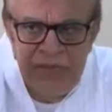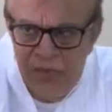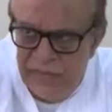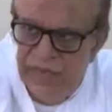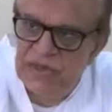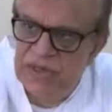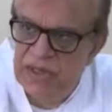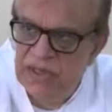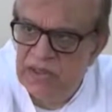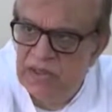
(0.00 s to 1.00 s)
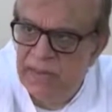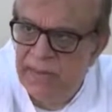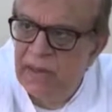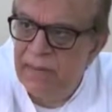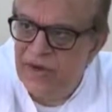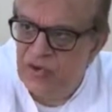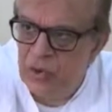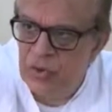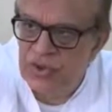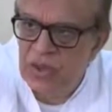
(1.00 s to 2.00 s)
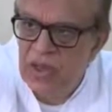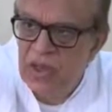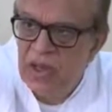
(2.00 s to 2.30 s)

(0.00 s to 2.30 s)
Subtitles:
universities in the big metros,